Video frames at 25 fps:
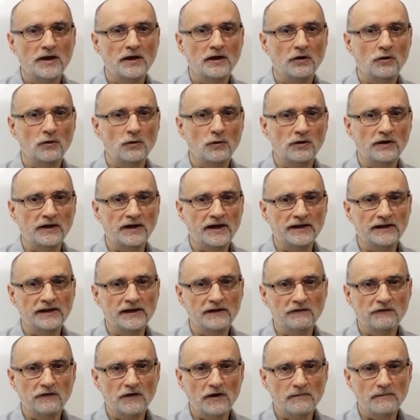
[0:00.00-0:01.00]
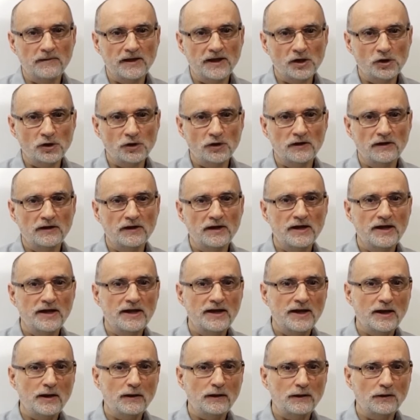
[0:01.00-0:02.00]
low-grade inflammation
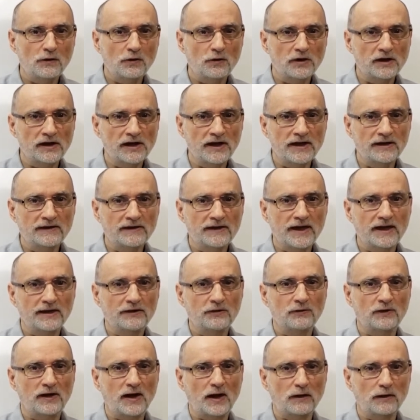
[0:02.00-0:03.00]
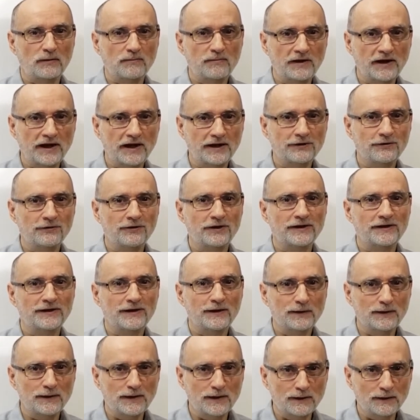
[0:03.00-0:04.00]
is correlated to respiratory
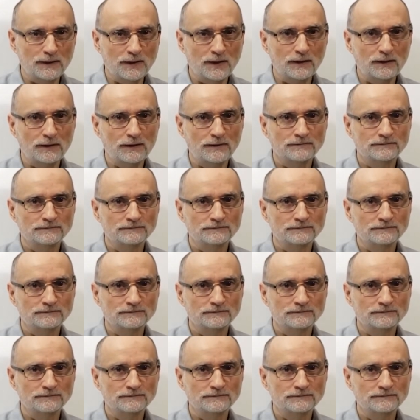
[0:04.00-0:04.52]
diseases.